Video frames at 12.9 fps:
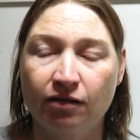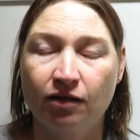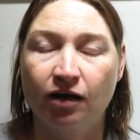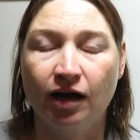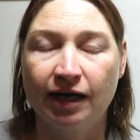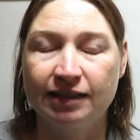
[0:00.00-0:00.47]

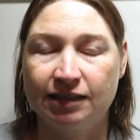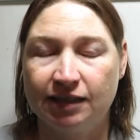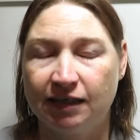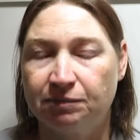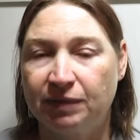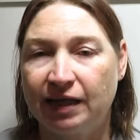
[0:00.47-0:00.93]
I did
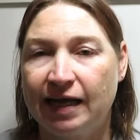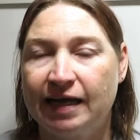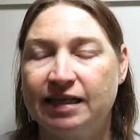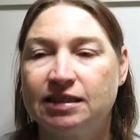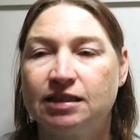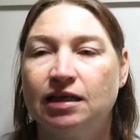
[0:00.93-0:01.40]
have
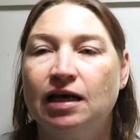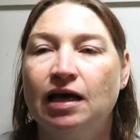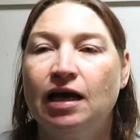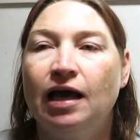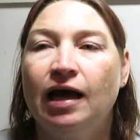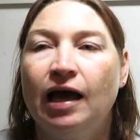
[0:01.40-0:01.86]
plans,
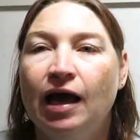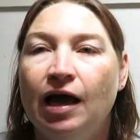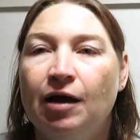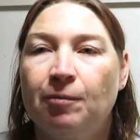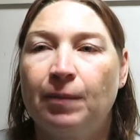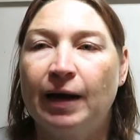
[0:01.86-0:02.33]

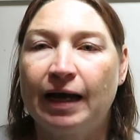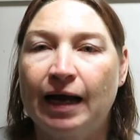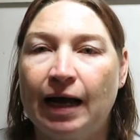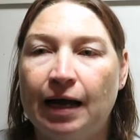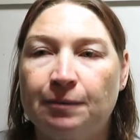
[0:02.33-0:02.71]
but